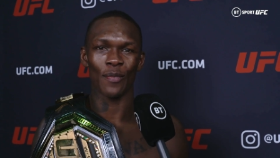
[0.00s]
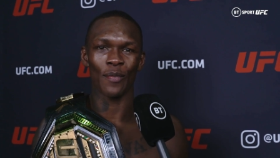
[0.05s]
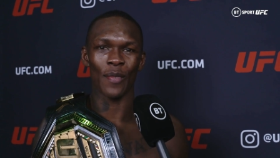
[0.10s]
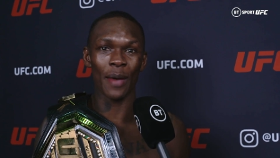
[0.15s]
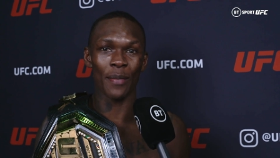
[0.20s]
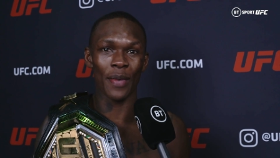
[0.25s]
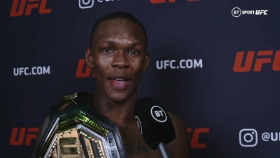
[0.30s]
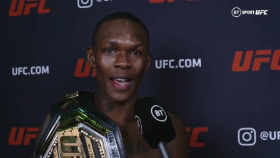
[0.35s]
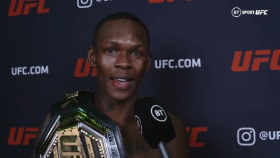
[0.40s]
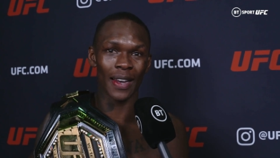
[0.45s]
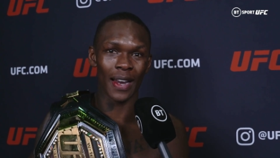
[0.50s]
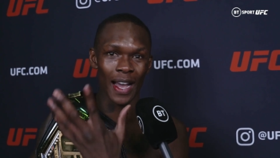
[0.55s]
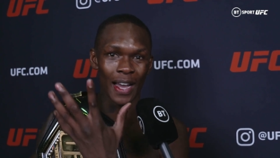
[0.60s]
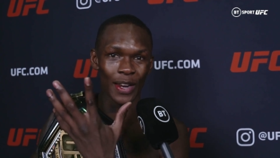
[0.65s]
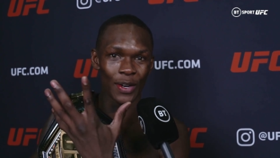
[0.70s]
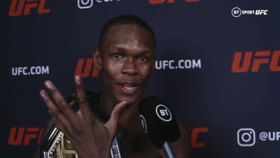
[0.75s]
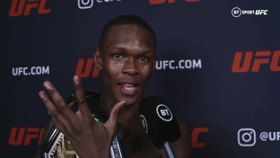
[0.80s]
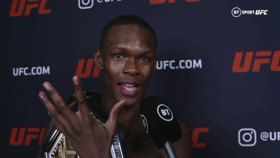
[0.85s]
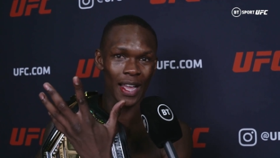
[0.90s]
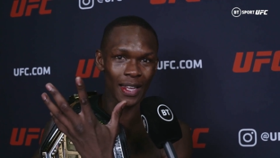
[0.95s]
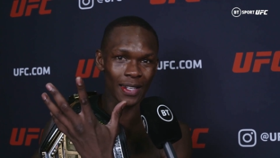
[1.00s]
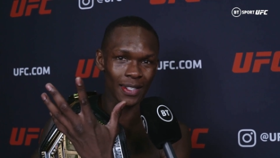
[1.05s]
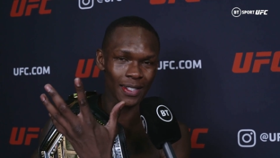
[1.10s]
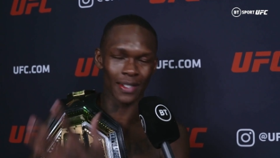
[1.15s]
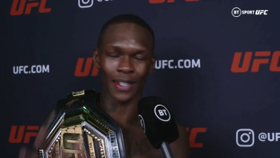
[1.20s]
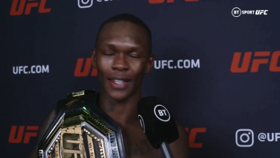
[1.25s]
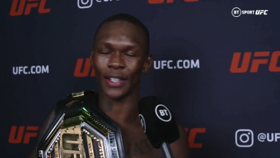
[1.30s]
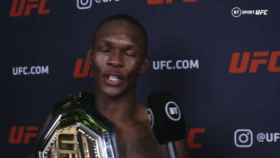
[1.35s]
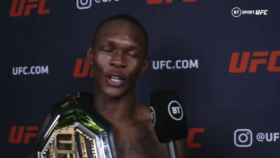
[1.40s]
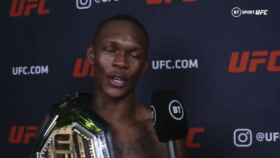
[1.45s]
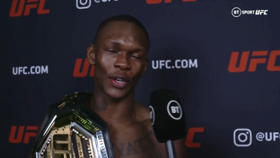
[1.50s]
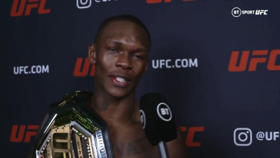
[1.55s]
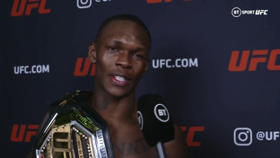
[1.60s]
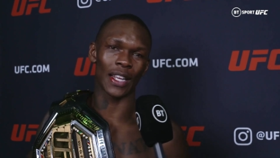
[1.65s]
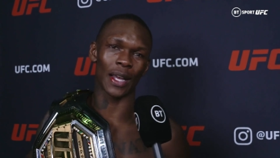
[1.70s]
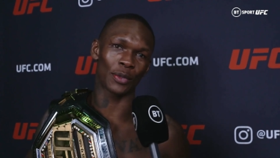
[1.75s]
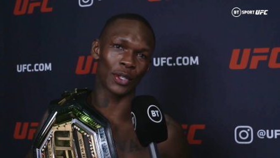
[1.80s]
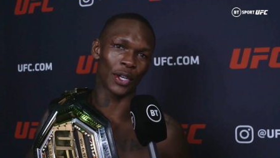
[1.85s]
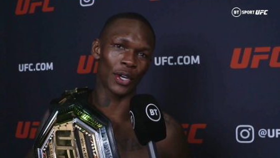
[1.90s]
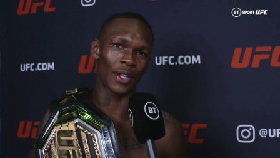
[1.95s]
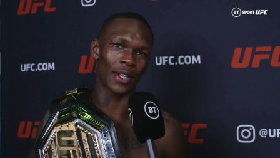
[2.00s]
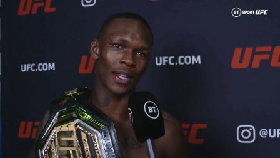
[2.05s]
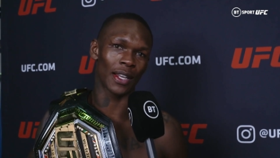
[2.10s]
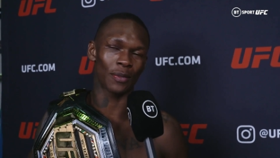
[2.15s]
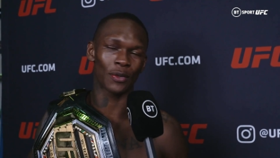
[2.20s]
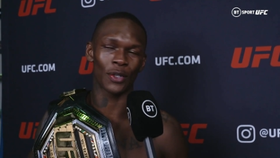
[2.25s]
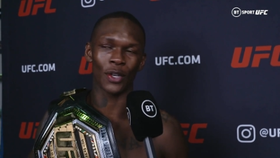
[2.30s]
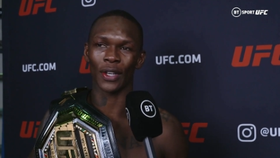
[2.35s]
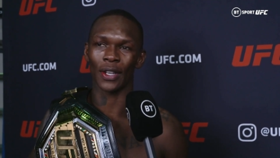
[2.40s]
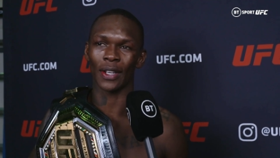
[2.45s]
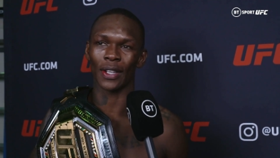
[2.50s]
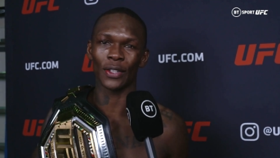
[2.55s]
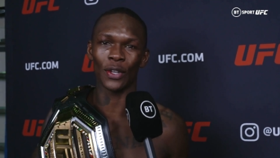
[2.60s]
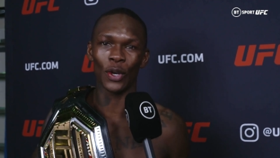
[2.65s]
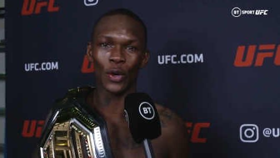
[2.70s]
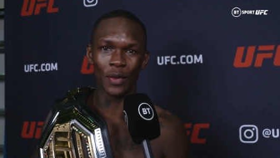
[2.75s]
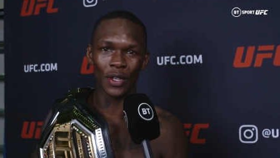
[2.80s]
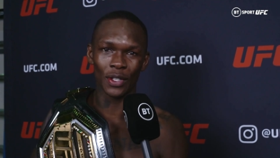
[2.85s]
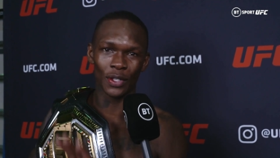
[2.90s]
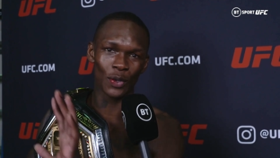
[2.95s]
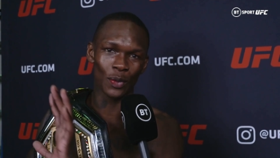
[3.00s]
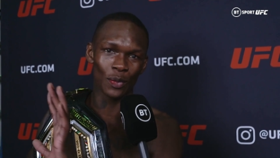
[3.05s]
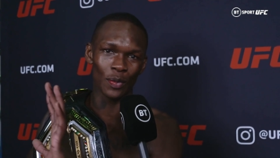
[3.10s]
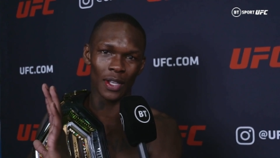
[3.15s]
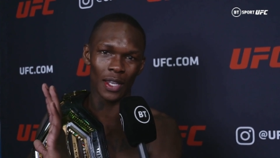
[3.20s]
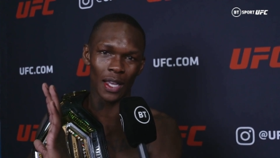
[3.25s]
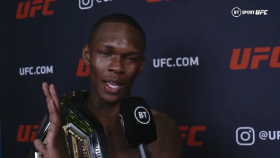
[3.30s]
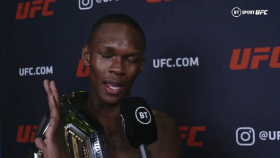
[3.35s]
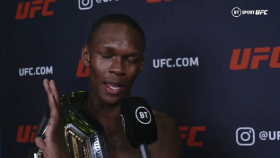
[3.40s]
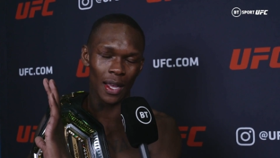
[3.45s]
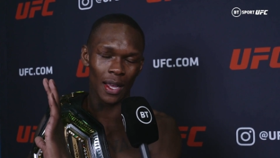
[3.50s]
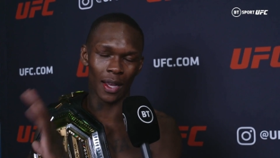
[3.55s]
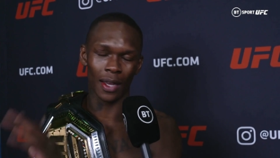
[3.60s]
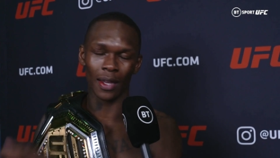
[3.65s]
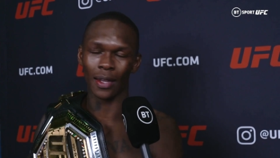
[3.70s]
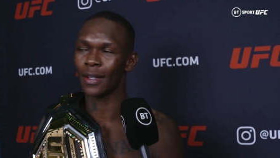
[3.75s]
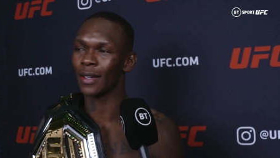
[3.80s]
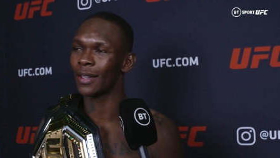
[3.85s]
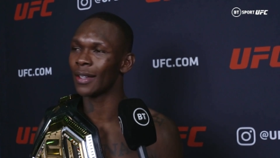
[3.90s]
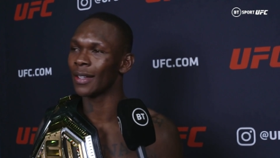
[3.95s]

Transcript: My bad. Idle hands. No jokes. I'm joking. I'm joking. Don't me too me. Uh,